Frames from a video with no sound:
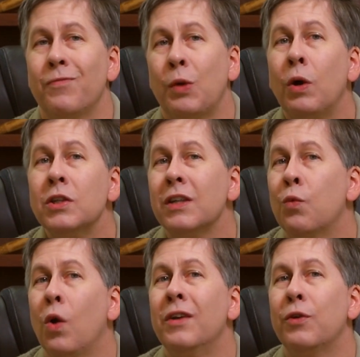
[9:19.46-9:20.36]
there wasn't
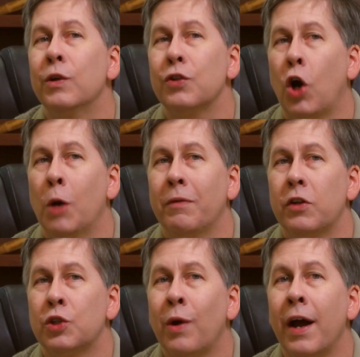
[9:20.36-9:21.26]
a one dose arm of
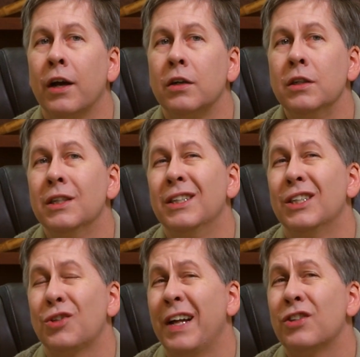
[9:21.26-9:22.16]
the trial,
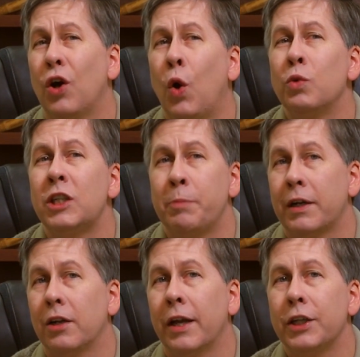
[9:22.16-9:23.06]
so that's only
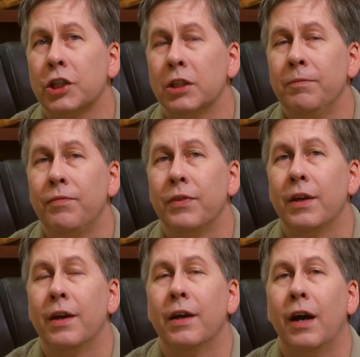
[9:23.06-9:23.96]
speculation.
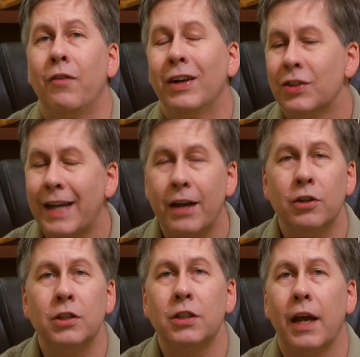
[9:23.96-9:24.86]
And
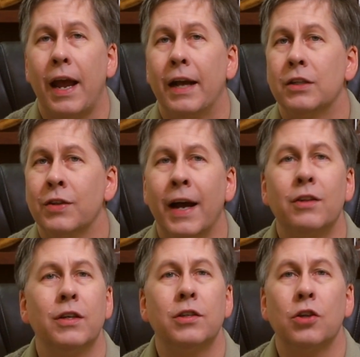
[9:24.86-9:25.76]
investigators and
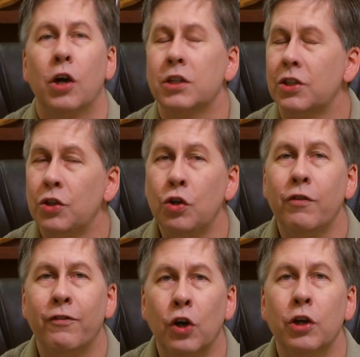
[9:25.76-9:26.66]
scientists are
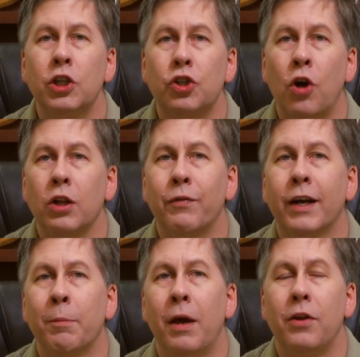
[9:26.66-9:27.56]
still very strongly
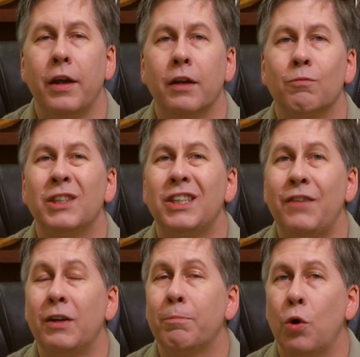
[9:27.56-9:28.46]
recommending
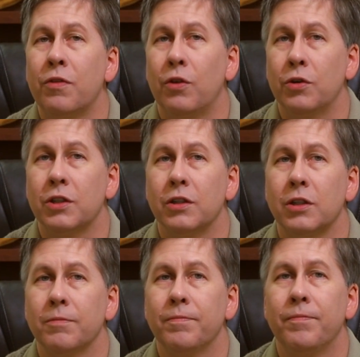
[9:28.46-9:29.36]
receiving both doses.